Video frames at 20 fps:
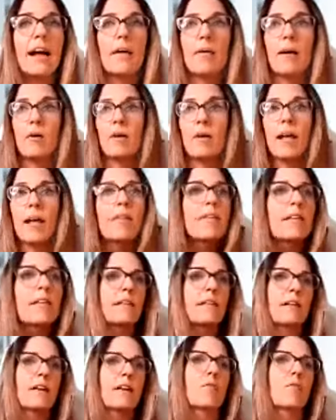about
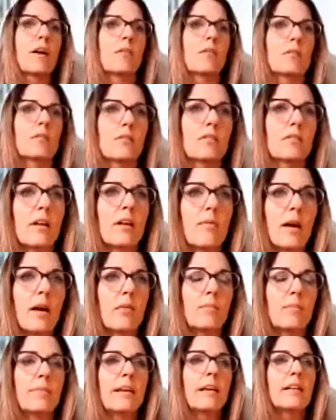everything around us,
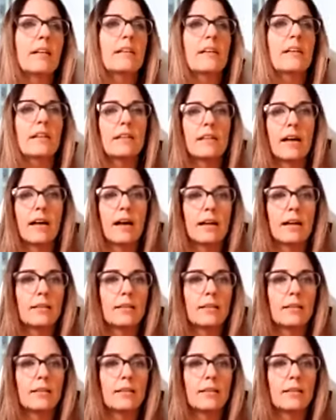about being in that,